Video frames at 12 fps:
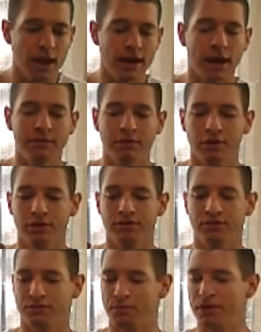And I have a good
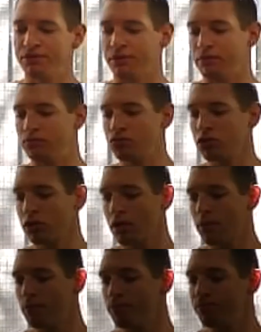suspicion
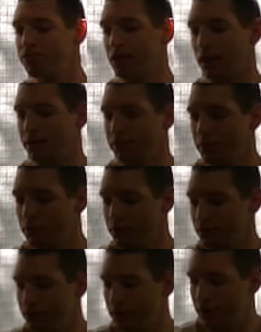that if you were
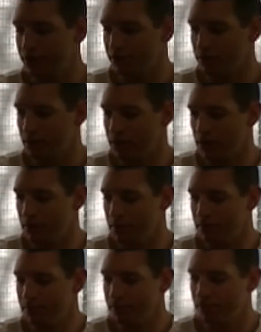to take some of the
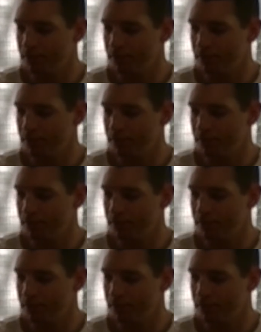lemon